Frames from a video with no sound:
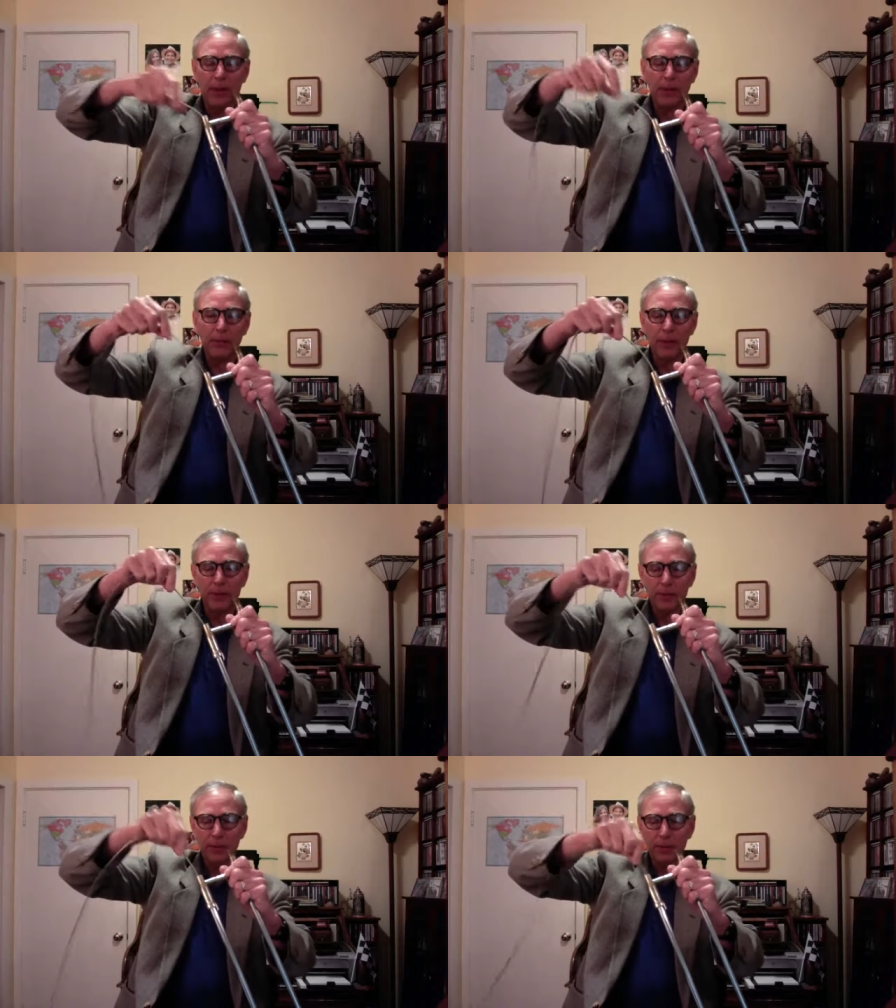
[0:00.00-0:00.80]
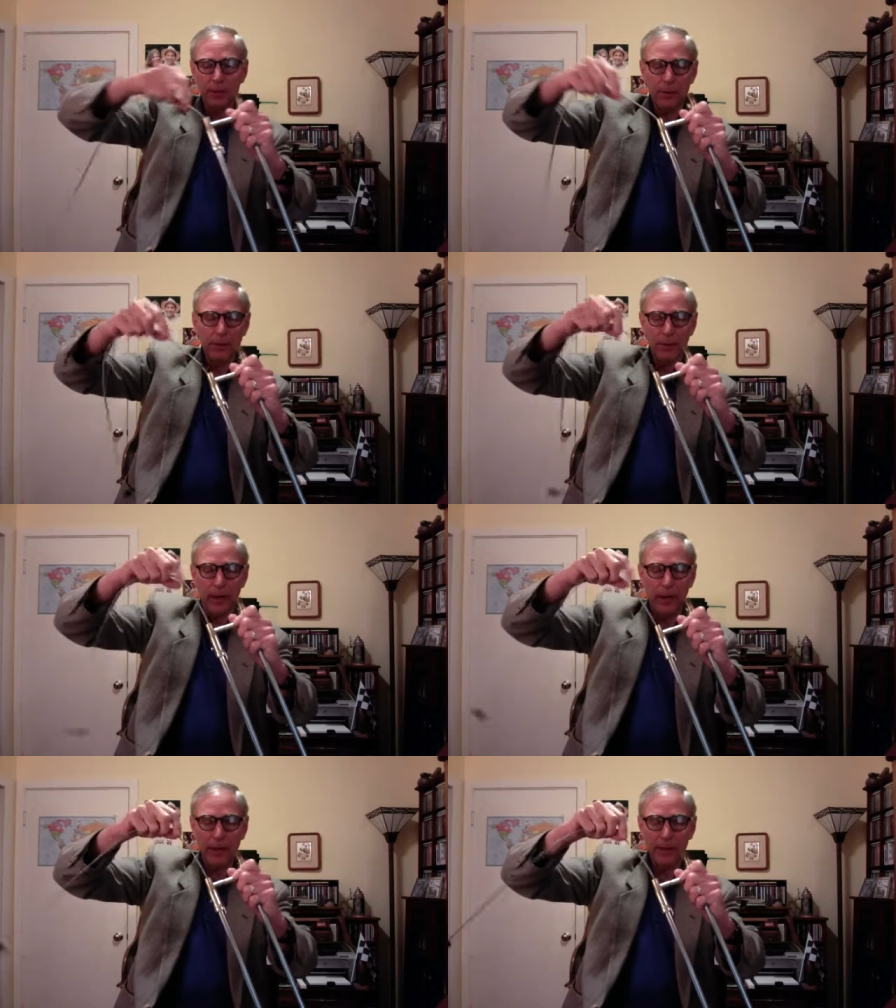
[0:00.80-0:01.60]
That means
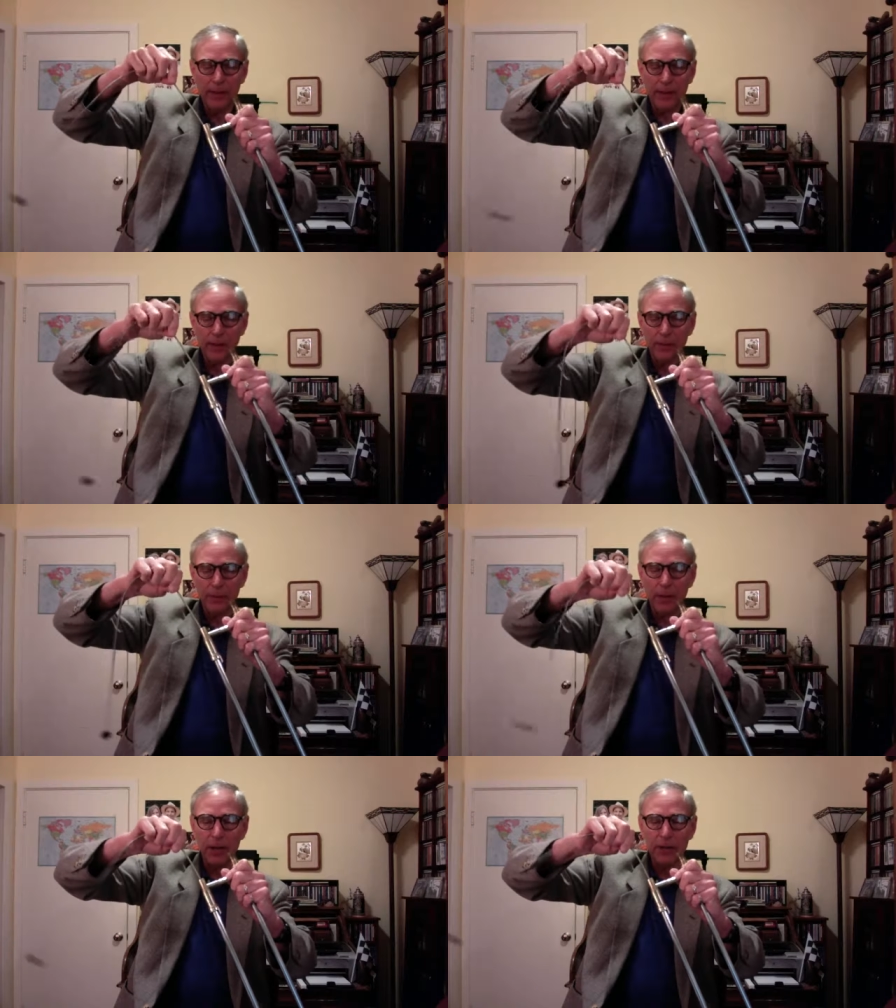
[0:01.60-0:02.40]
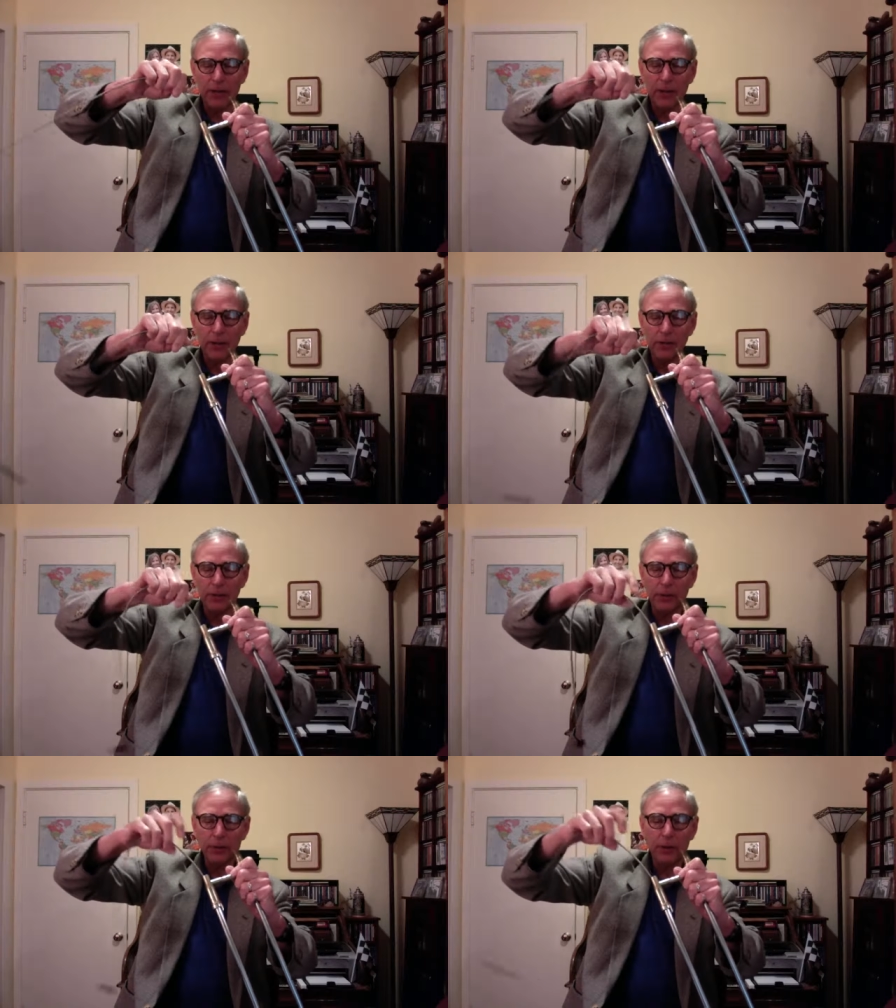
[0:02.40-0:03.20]
any deposits that are
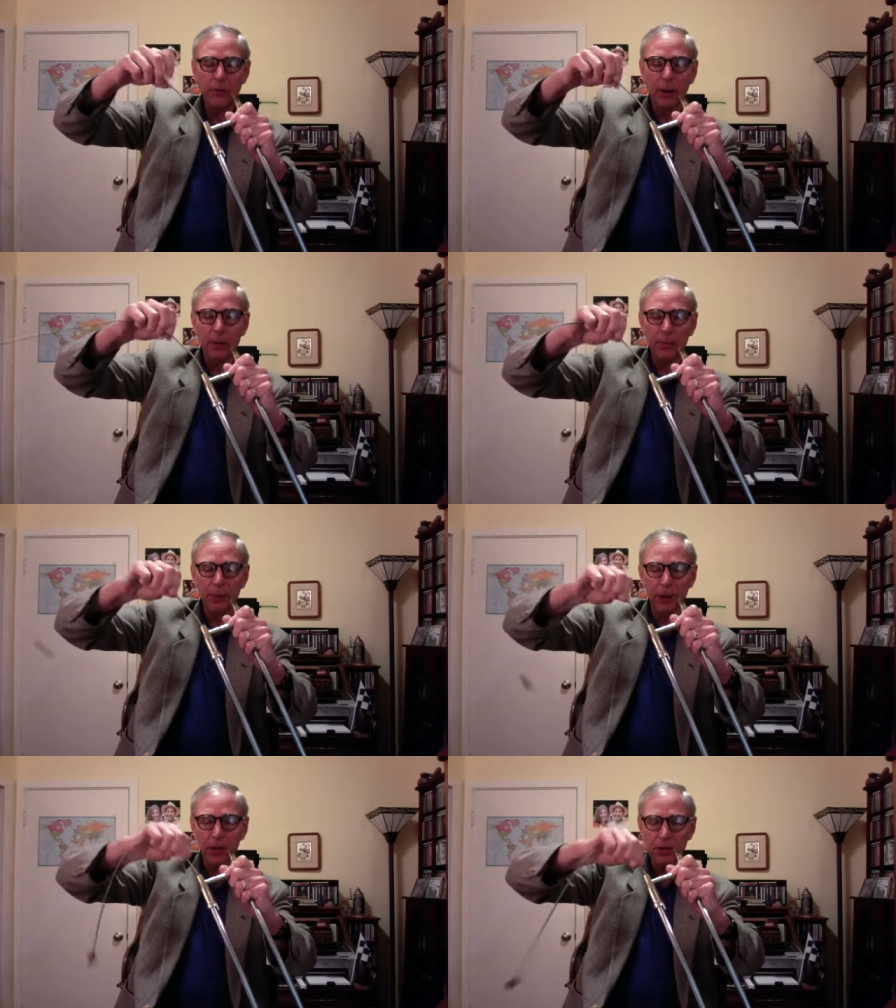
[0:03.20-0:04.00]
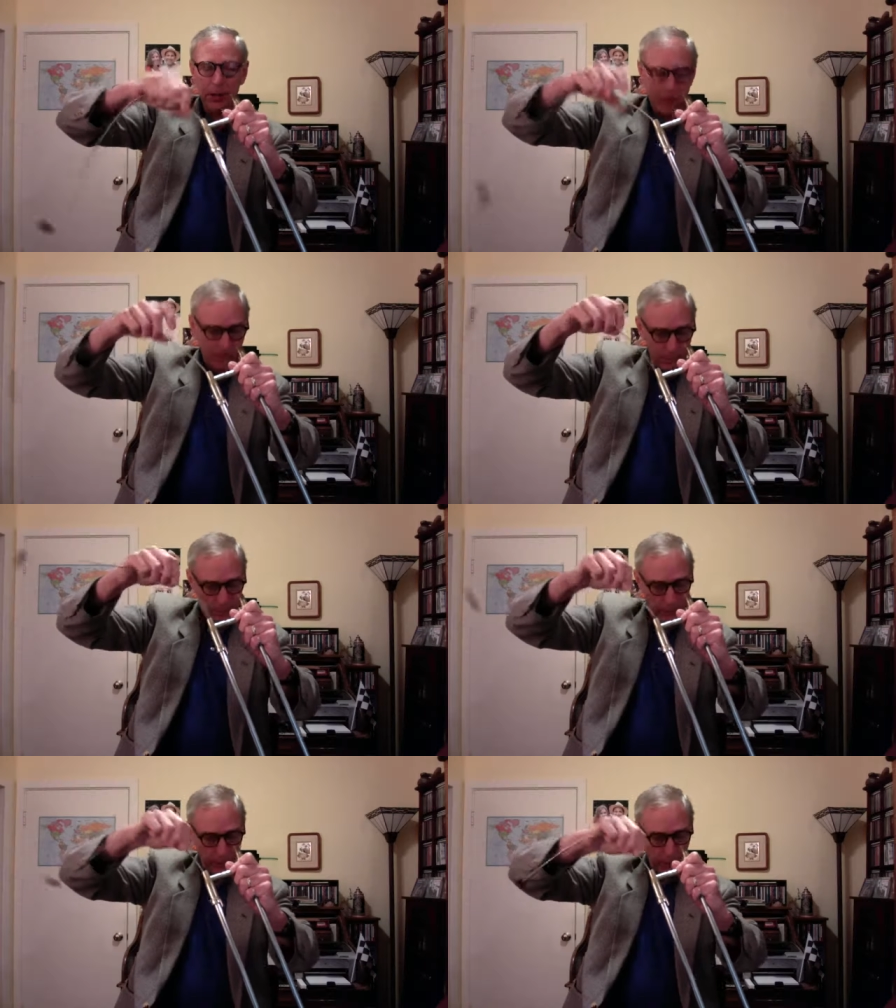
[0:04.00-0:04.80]
loosened by the brush
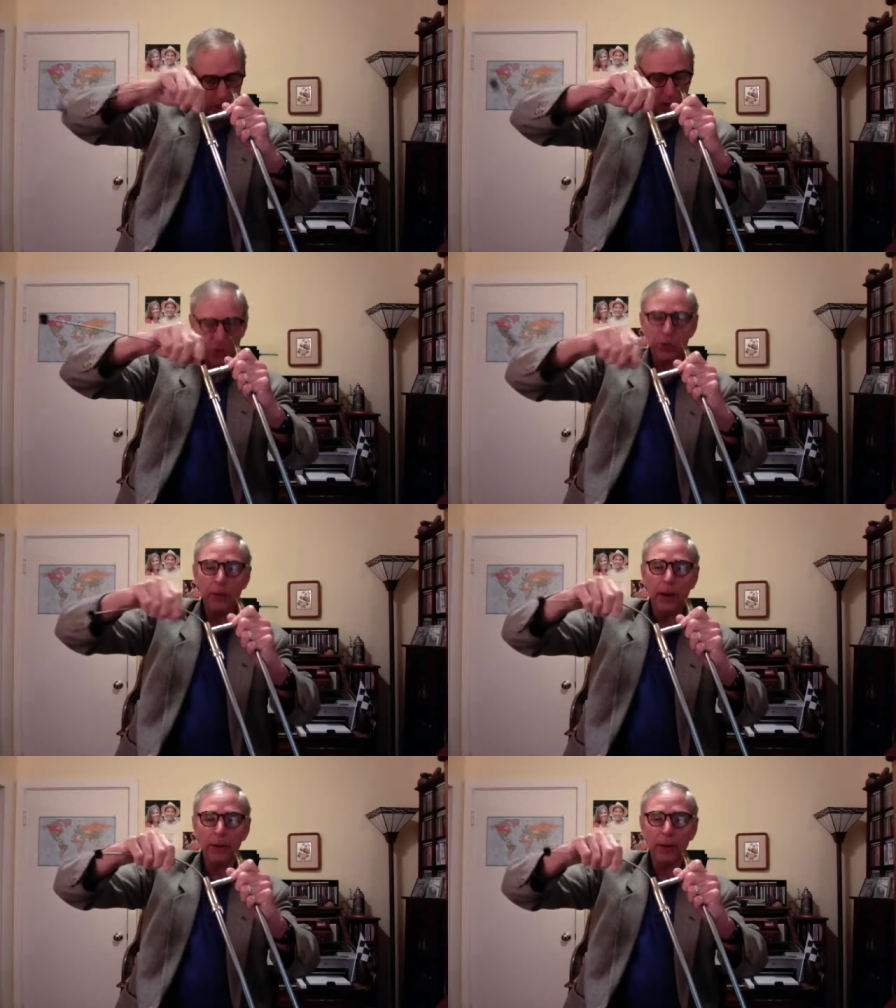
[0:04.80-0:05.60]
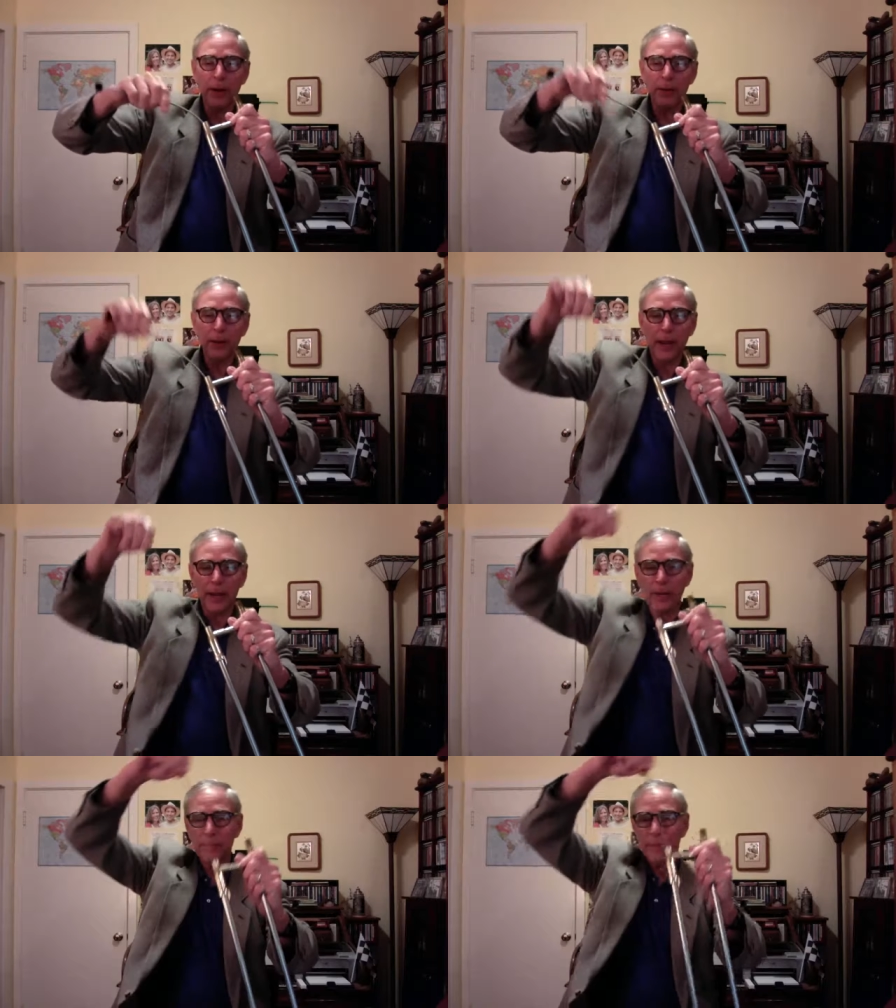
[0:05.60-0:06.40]
will be washed away right
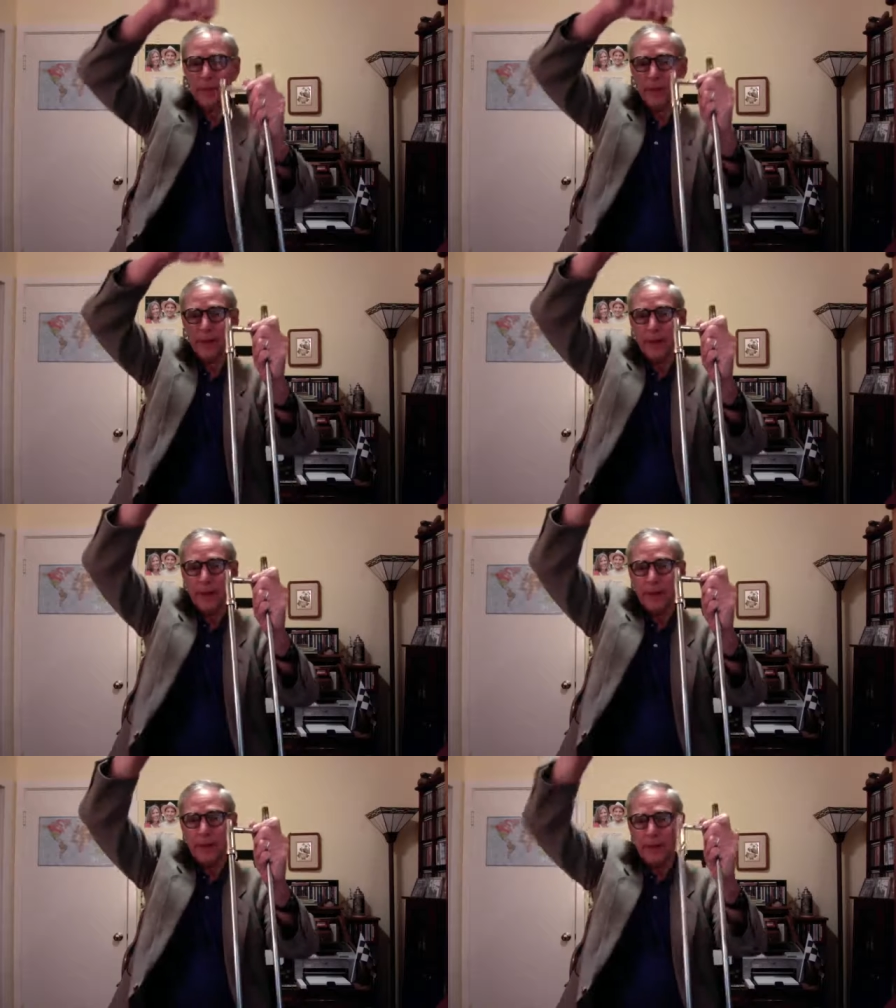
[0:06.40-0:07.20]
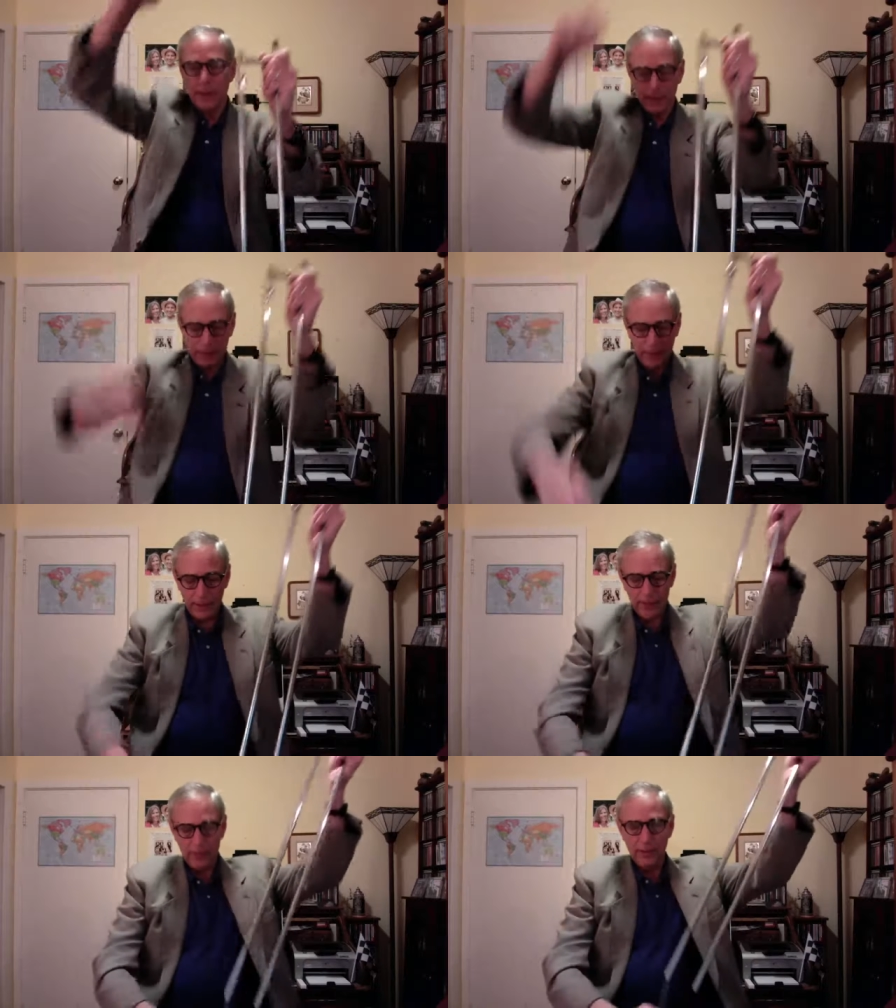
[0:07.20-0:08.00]
away and then